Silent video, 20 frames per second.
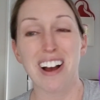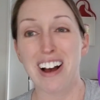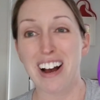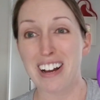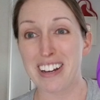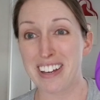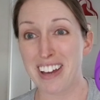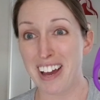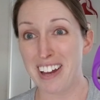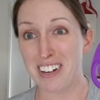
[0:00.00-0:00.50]

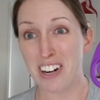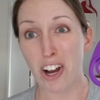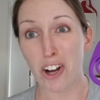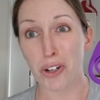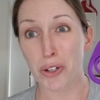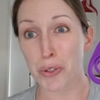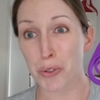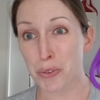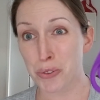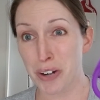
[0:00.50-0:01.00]
Again, a
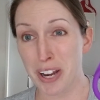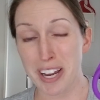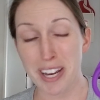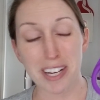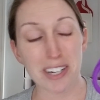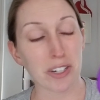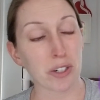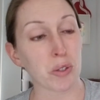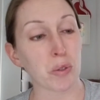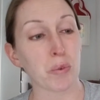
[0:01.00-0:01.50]

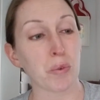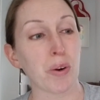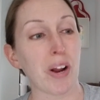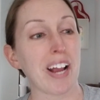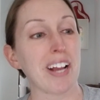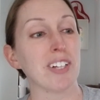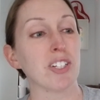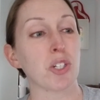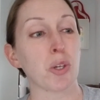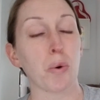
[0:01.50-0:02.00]
great,
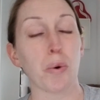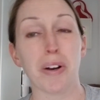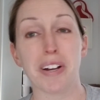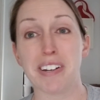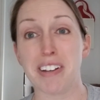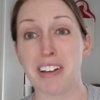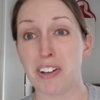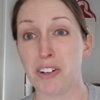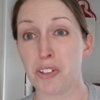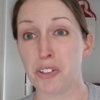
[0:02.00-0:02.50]
great toy
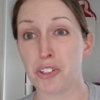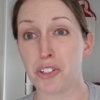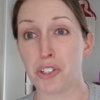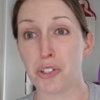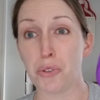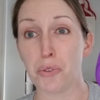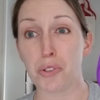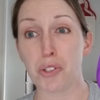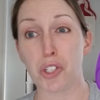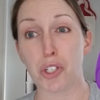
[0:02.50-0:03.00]
to
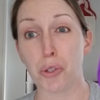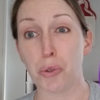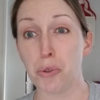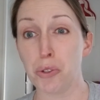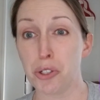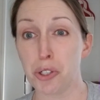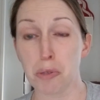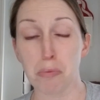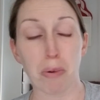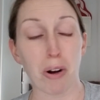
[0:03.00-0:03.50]
introduce to
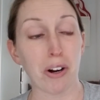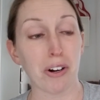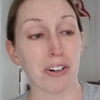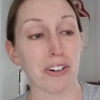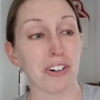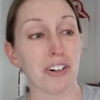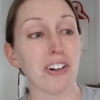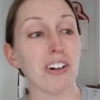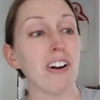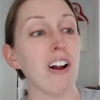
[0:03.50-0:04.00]
your
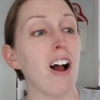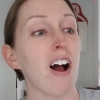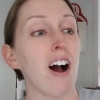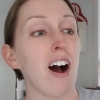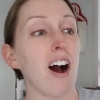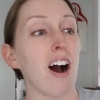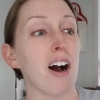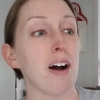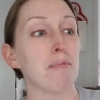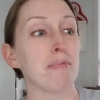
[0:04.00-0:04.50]
partner
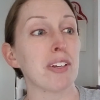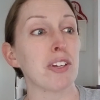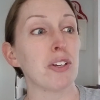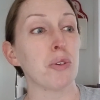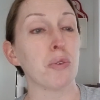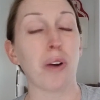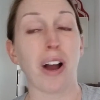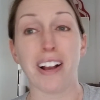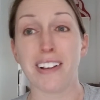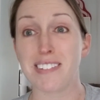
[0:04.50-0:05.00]
that
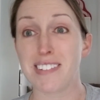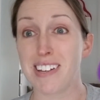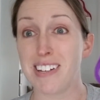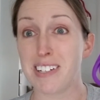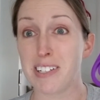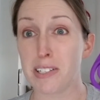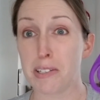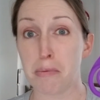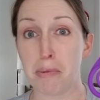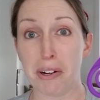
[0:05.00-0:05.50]
you guys can
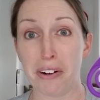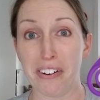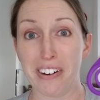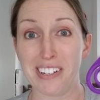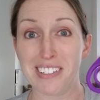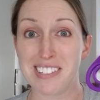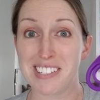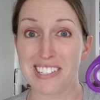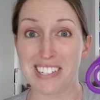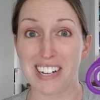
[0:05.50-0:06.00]

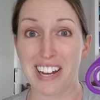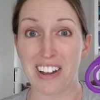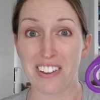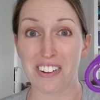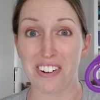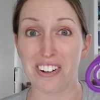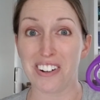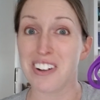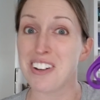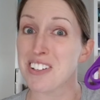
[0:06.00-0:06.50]
experience
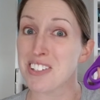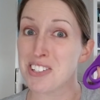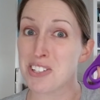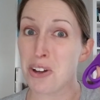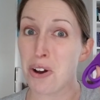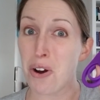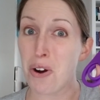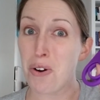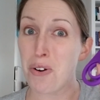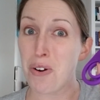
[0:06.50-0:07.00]
together.
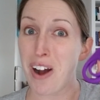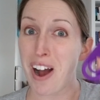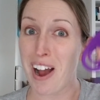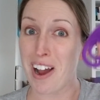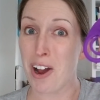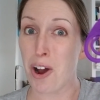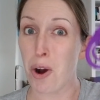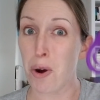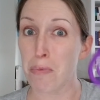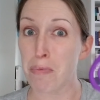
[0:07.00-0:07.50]
So I
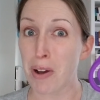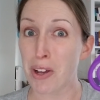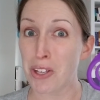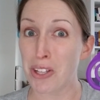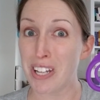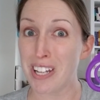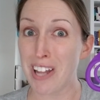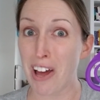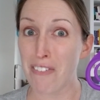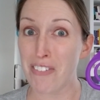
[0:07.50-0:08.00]
hope
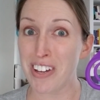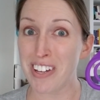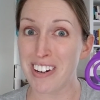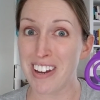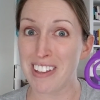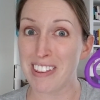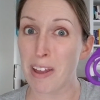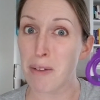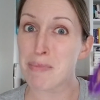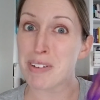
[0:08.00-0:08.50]
you love it,
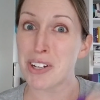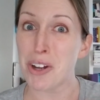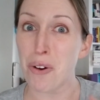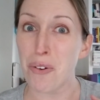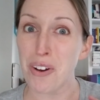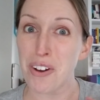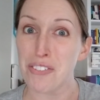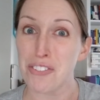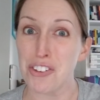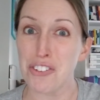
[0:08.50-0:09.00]
and let me know
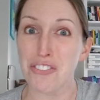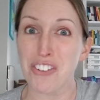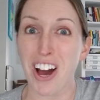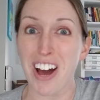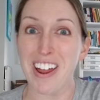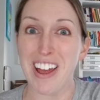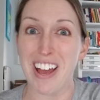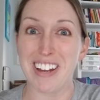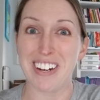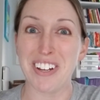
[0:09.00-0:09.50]
if you've
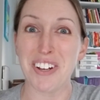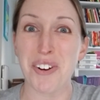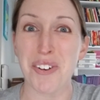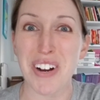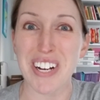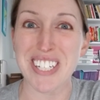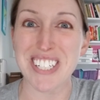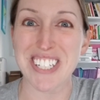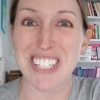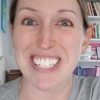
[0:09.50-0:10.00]
got any
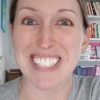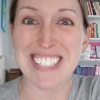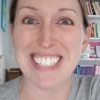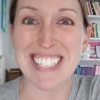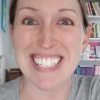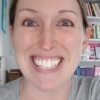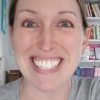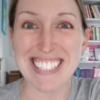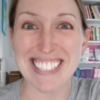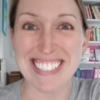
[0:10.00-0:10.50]

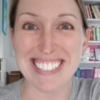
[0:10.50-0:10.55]
questions.